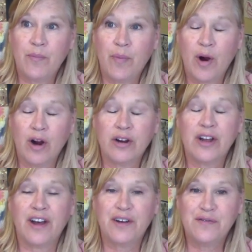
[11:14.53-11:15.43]
part
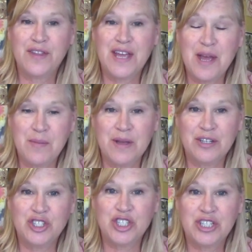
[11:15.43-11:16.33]
of the
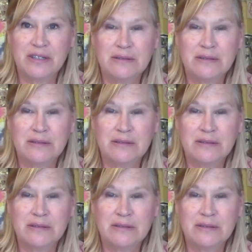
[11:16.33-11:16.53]
image.